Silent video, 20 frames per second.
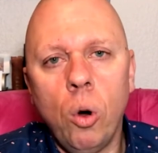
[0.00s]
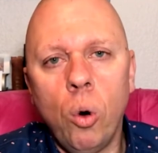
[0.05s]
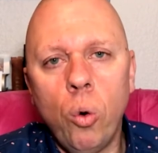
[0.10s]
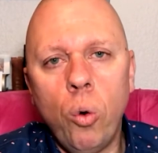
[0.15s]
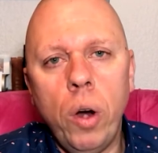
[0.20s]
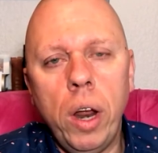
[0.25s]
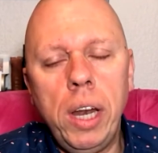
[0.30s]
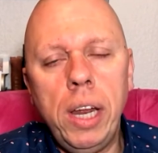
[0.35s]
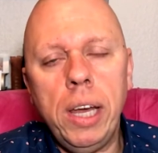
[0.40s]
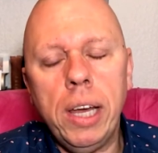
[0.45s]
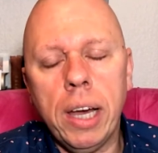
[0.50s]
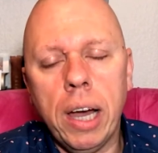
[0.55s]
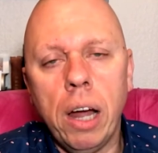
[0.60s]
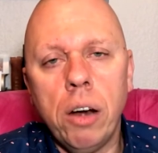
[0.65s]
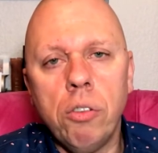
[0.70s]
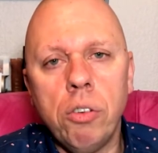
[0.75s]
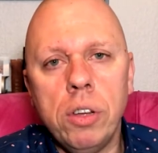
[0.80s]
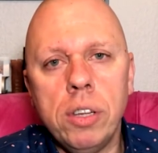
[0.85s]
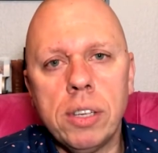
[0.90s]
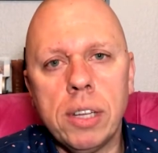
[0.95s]
Already,
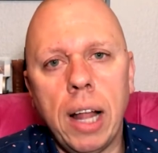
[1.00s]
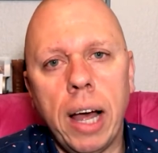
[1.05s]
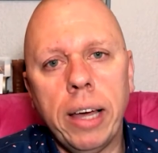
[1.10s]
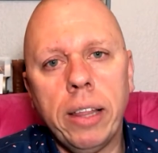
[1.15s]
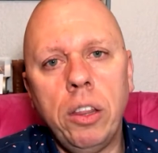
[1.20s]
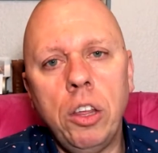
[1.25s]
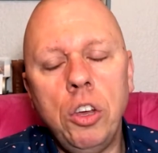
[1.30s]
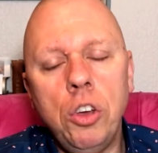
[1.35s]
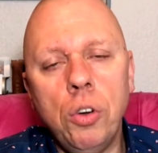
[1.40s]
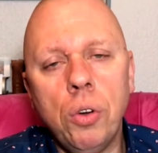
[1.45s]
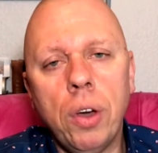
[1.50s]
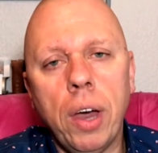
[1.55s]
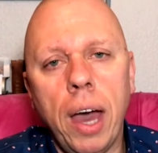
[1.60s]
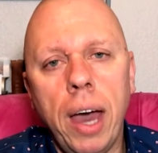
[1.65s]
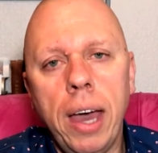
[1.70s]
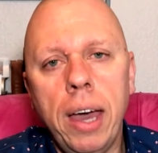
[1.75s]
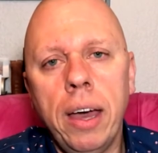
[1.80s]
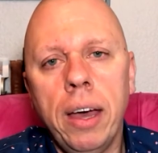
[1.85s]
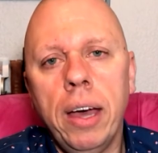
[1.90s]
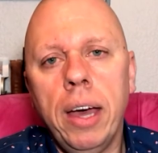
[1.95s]
countries like the
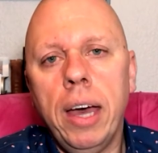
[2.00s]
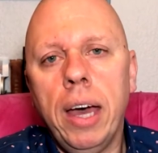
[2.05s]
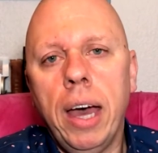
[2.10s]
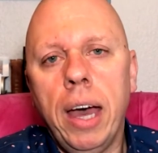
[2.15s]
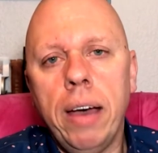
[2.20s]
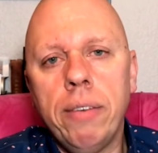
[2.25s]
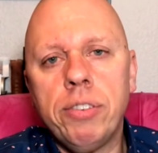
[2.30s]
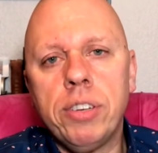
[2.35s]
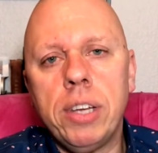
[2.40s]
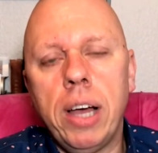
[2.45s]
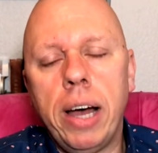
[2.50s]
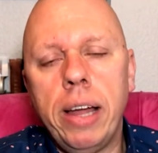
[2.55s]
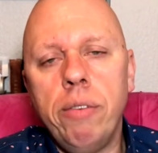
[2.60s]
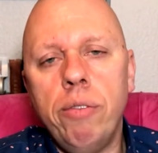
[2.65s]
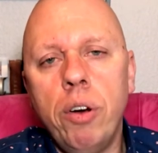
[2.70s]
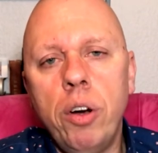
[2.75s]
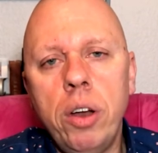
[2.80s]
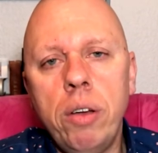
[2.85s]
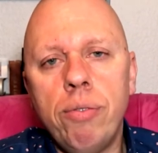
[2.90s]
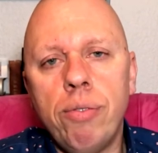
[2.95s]
UK have
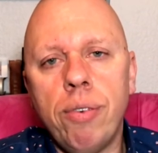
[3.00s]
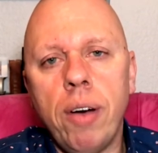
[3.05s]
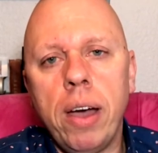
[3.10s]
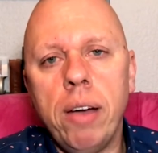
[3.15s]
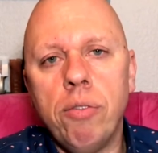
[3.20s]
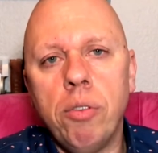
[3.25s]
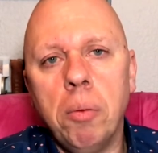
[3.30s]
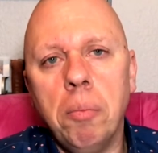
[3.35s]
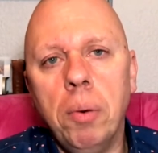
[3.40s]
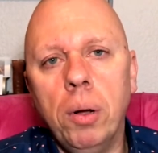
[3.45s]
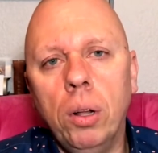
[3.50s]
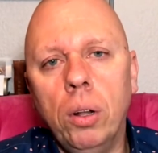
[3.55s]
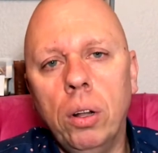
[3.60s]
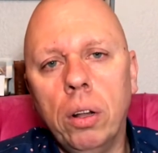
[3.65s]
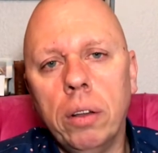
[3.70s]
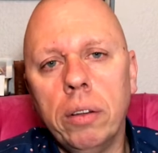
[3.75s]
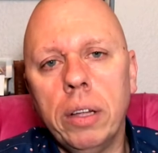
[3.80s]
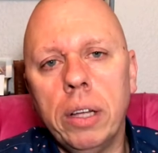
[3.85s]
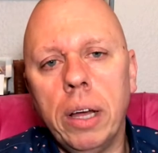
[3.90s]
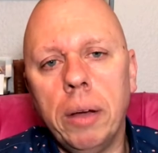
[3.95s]
signed very
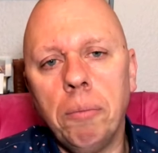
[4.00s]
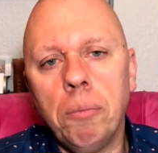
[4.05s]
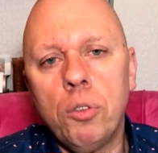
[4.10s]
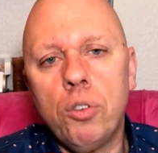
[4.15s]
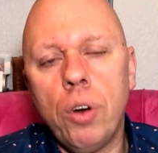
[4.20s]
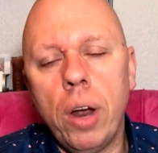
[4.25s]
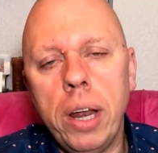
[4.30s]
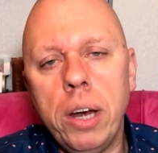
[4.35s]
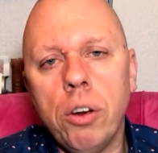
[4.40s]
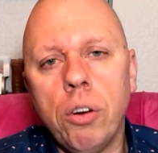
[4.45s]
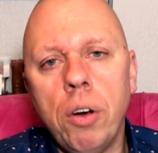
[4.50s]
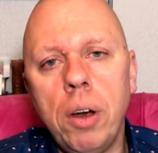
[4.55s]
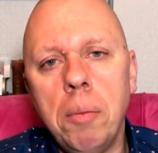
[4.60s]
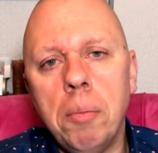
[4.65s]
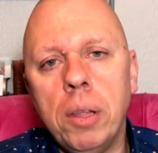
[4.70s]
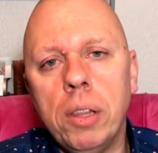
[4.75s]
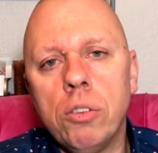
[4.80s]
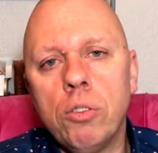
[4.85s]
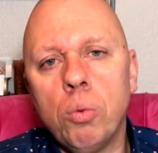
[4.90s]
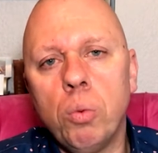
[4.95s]
favorable trade
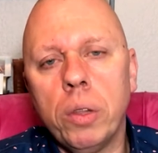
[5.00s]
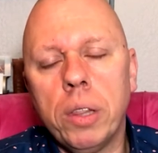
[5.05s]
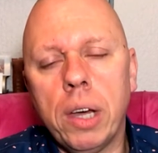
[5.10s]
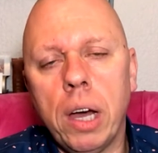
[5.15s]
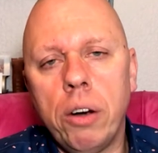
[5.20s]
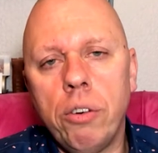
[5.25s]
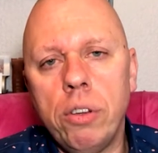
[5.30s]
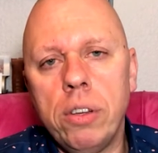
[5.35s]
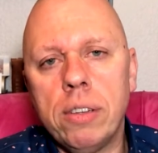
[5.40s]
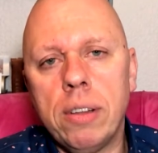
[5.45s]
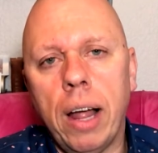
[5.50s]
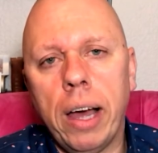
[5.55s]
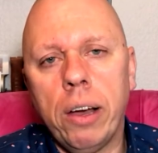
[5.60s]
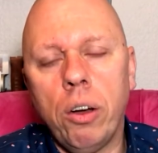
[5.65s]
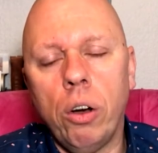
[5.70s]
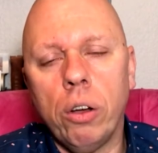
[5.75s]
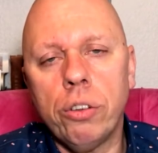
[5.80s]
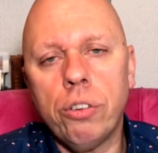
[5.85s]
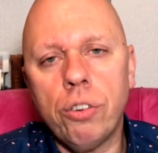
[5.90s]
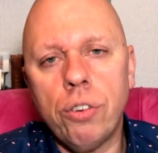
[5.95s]
agreements with countries
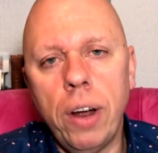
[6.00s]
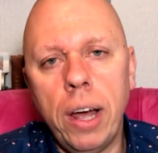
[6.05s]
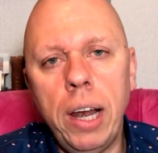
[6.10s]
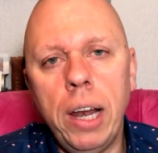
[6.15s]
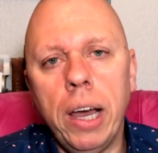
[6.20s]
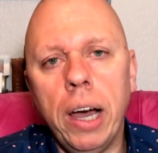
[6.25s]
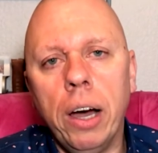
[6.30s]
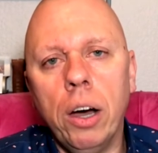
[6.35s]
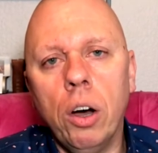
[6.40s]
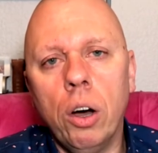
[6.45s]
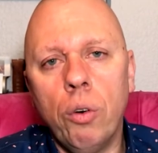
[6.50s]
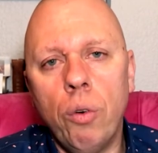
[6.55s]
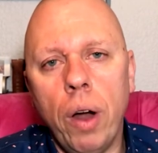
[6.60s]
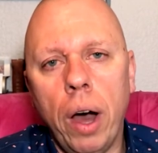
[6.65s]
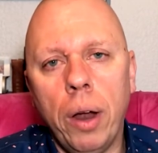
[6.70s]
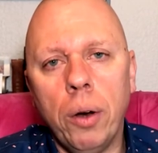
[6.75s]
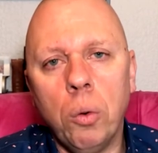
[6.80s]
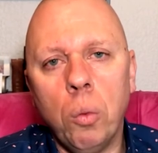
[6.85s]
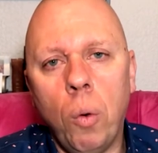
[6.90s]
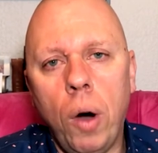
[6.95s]
like Australia
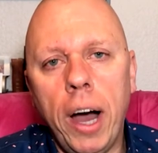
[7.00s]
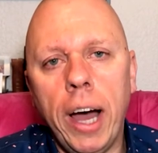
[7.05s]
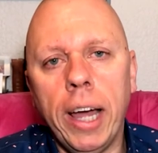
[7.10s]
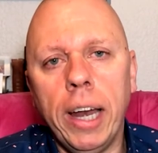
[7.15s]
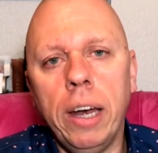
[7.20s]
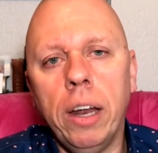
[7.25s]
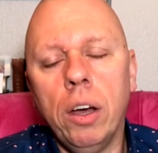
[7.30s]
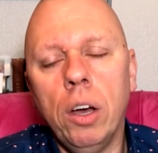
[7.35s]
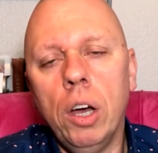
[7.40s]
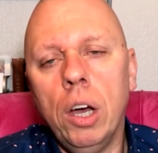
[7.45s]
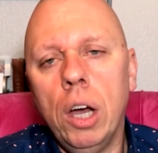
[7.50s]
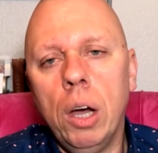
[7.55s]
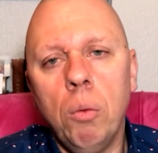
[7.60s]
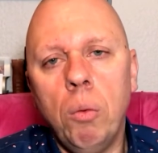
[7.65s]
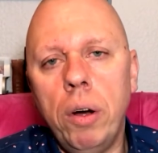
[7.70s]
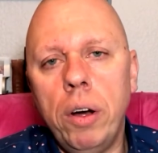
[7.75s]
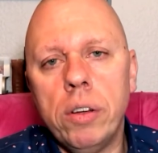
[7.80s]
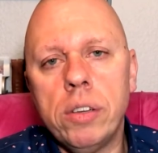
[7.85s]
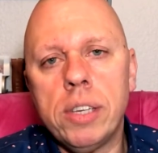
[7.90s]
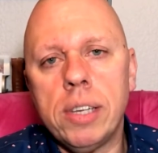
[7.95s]
around wine,
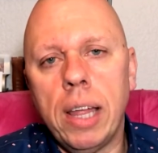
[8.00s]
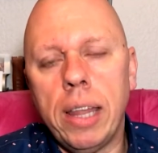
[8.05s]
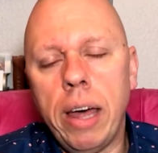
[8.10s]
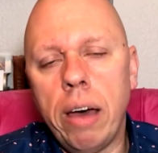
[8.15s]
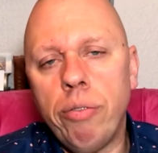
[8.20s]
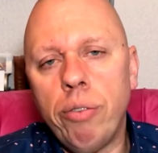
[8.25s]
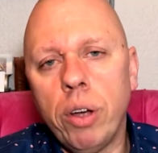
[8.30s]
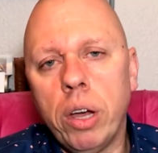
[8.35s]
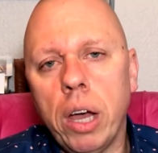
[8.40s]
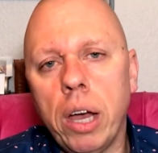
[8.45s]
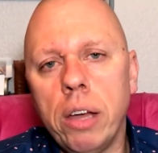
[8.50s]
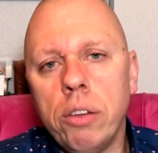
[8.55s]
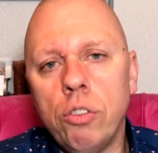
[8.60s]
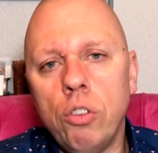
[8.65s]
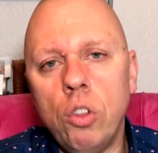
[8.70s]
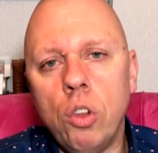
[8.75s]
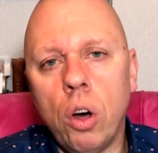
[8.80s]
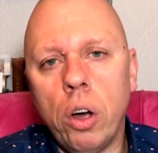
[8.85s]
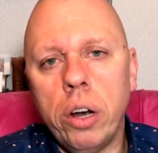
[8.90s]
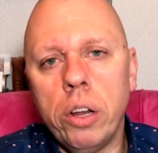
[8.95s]
whereas South Africa
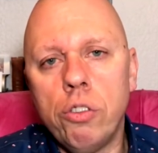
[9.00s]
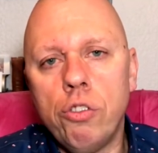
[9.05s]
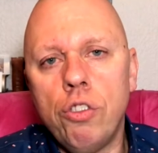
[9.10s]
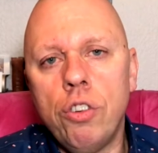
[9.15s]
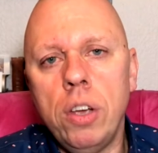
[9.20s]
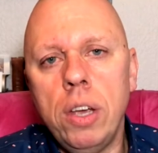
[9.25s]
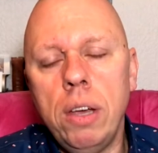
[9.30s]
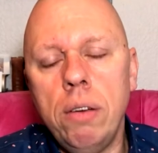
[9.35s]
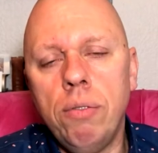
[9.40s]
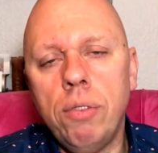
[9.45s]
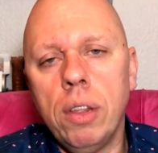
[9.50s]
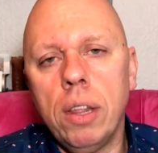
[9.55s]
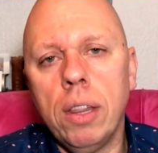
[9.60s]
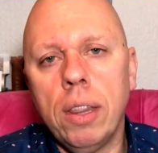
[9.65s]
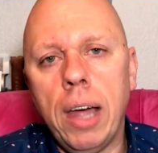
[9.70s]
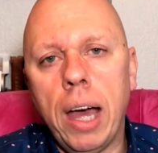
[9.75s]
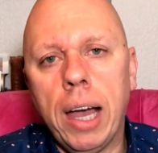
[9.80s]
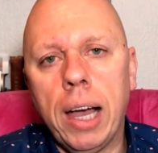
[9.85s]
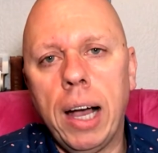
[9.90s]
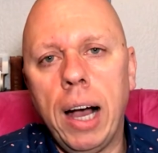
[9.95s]
has not achieved
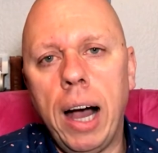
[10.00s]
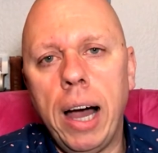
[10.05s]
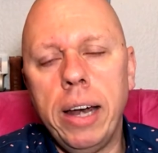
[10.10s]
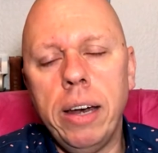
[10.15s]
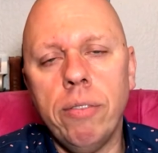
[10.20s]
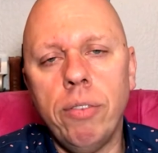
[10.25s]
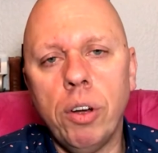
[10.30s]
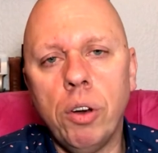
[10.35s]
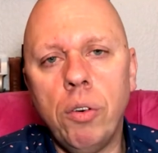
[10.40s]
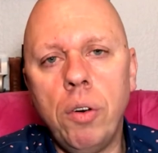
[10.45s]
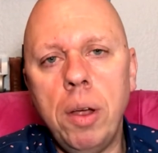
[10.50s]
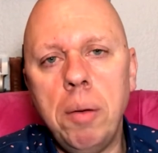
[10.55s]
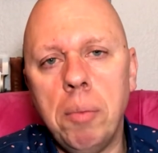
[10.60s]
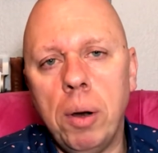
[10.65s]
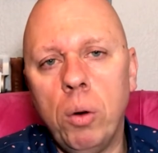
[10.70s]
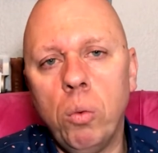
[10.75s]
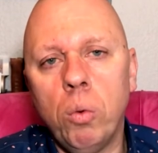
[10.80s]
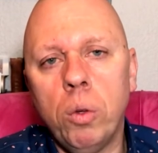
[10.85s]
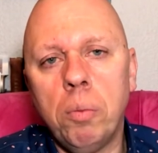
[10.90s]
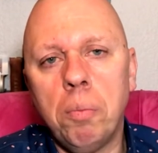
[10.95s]
that kind of
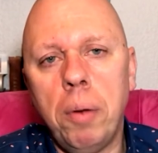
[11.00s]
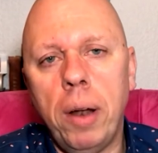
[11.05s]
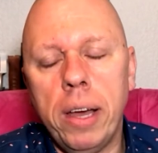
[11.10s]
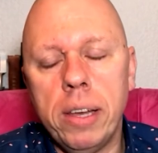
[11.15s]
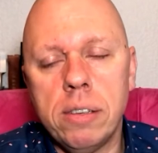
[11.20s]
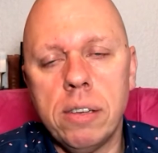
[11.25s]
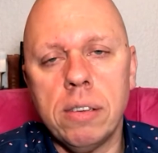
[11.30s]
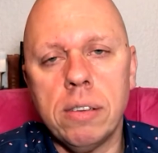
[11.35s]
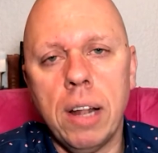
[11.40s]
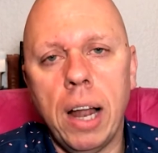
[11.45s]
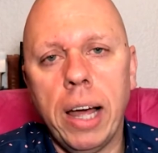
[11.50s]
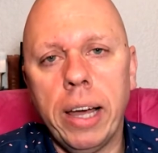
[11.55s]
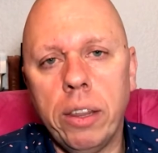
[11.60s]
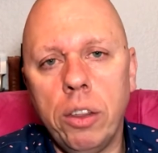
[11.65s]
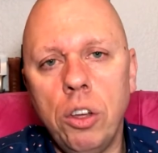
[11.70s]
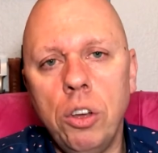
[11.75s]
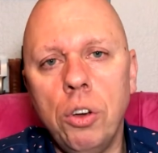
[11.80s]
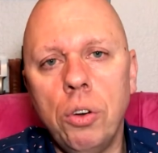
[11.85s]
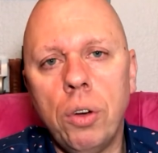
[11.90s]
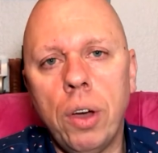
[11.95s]
agreement with places like
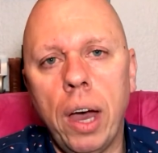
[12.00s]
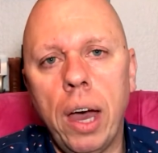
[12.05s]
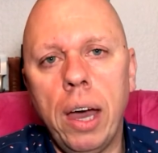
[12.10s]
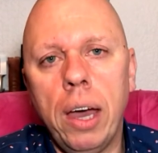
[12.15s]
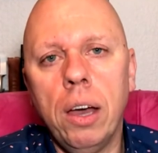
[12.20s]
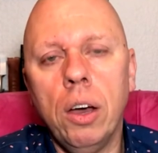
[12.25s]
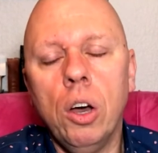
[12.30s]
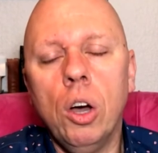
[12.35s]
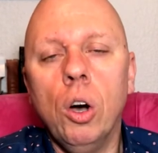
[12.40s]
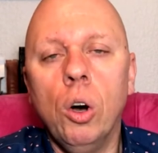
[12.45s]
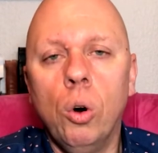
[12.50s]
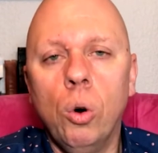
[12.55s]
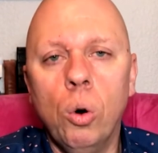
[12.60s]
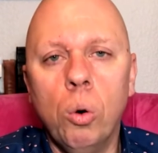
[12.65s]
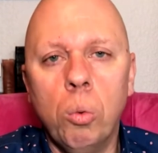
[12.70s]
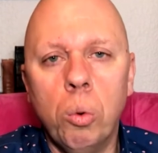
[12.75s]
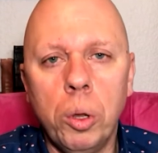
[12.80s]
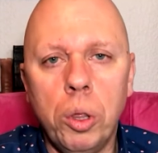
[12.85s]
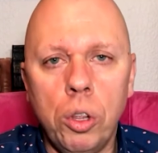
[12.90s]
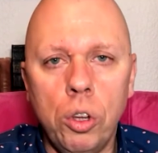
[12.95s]
the UK
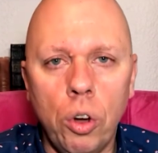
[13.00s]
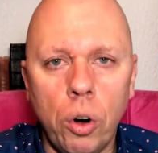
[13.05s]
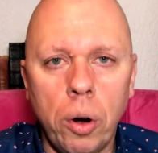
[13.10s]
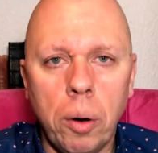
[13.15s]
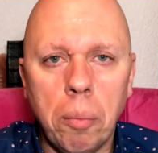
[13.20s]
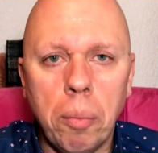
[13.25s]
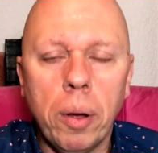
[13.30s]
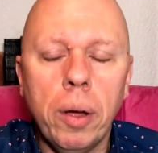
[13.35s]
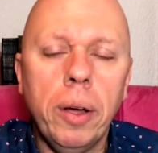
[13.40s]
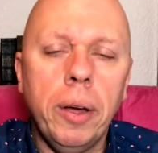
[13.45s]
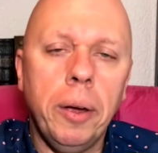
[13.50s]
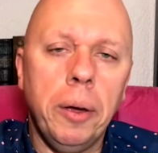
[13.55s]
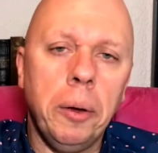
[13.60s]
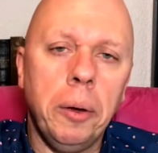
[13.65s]
or with Europe,